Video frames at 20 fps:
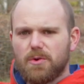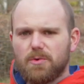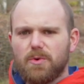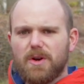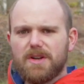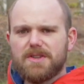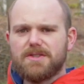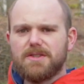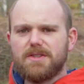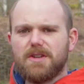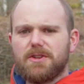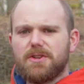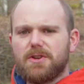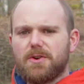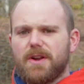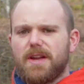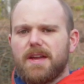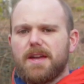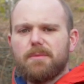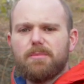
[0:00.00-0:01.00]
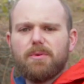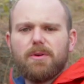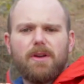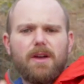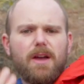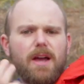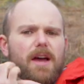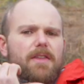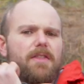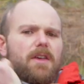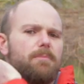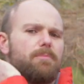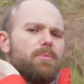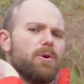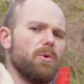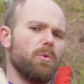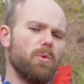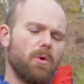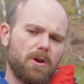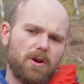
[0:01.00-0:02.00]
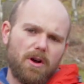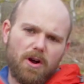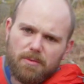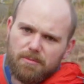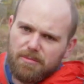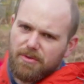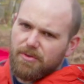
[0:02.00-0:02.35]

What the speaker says: rest it on your hip, and then put one arm